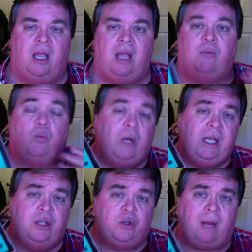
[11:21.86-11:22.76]

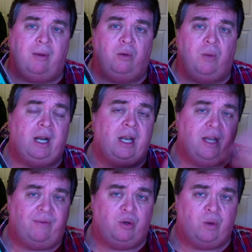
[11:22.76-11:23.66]
Woody, the drummer, went in a
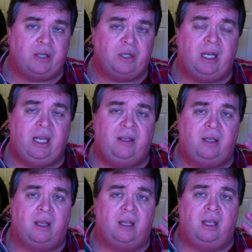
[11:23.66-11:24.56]
different direction. He
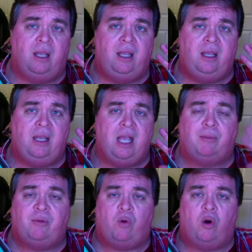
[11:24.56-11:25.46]
he
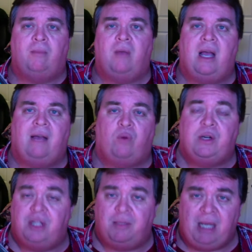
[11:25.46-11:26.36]
helped form uh,
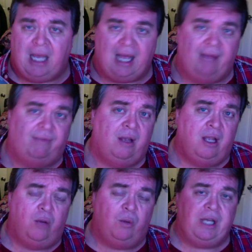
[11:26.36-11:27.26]
Voice of the Beehive,
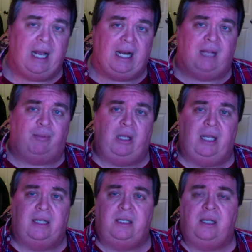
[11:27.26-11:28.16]
which had a couple
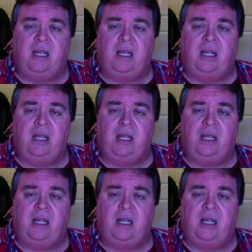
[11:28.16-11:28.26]
hits.